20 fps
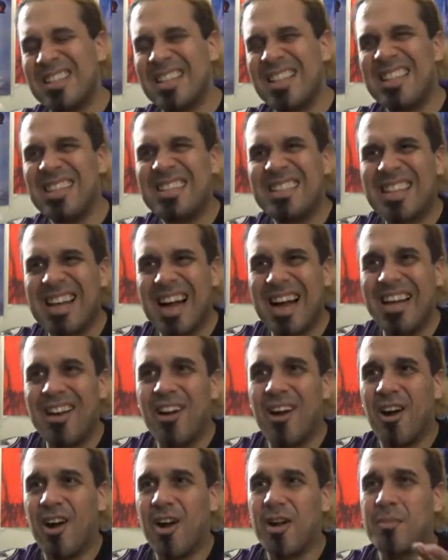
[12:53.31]
It's kind
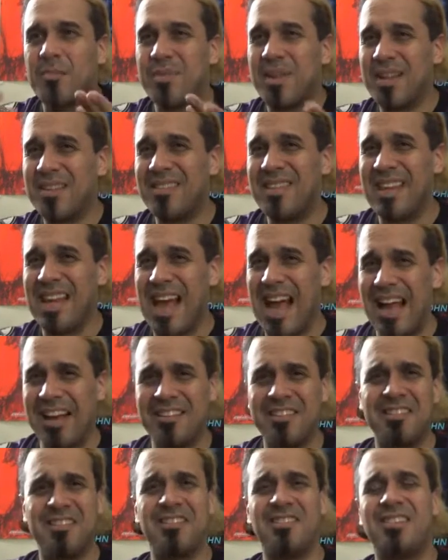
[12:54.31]
of hard. Plus, the
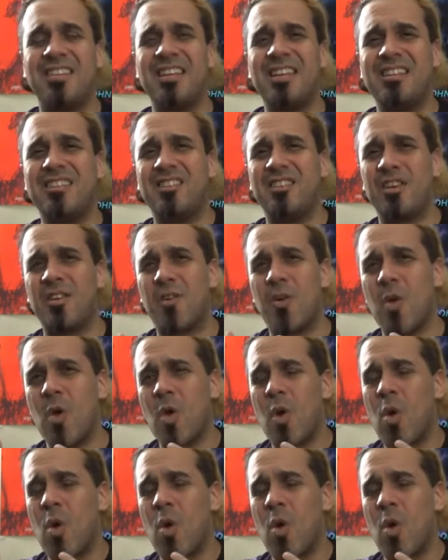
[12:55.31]
action scenes are